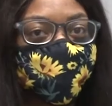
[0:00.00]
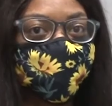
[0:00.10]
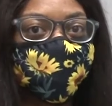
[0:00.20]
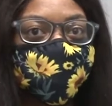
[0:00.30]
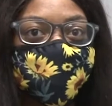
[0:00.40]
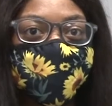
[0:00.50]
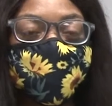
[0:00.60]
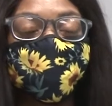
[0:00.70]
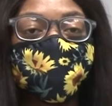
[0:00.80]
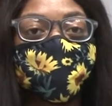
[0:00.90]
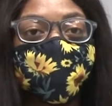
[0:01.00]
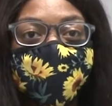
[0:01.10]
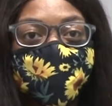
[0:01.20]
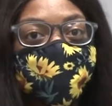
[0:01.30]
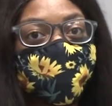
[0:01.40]
Sherrill decided to
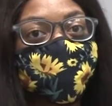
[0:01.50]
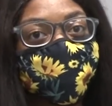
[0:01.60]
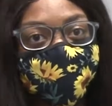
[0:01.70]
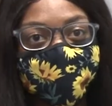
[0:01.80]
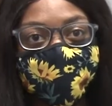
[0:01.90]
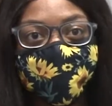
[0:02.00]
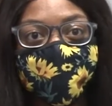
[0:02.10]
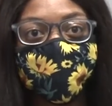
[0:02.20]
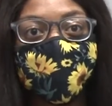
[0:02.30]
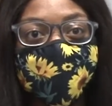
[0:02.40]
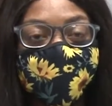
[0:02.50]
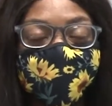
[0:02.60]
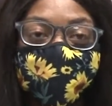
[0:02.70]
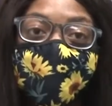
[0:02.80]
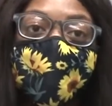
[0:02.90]
surprise Dr. Copeland with a pair
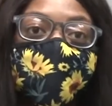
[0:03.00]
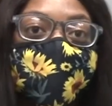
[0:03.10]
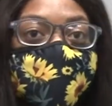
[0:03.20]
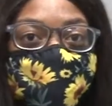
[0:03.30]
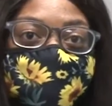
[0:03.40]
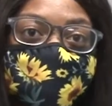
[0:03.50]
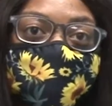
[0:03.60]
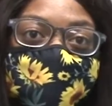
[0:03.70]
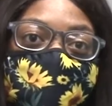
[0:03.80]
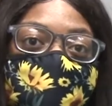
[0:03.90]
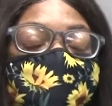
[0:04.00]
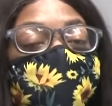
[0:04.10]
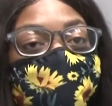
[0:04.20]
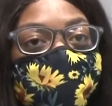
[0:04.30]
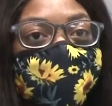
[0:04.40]
of boxing gloves that were
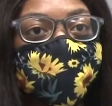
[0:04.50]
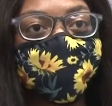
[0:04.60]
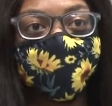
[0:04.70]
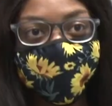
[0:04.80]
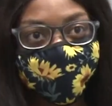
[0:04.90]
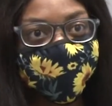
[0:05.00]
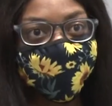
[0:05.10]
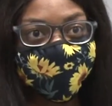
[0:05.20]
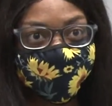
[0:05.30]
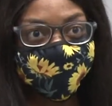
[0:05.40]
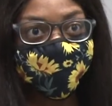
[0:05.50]
autographed by Muhammad Ali.